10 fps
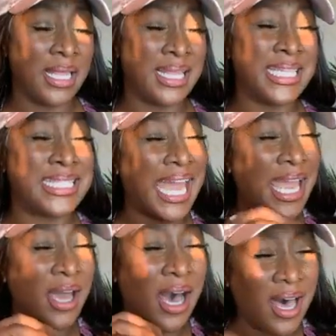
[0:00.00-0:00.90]
the
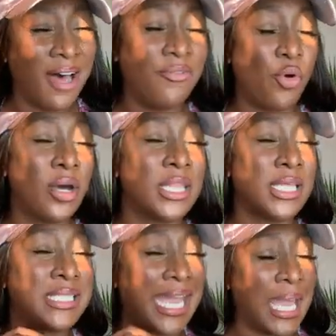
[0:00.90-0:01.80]
day of or the
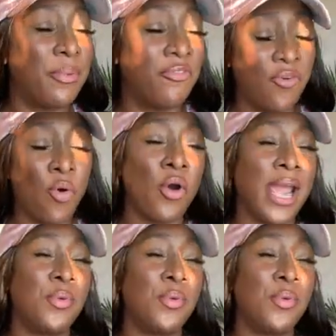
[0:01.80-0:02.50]
day before and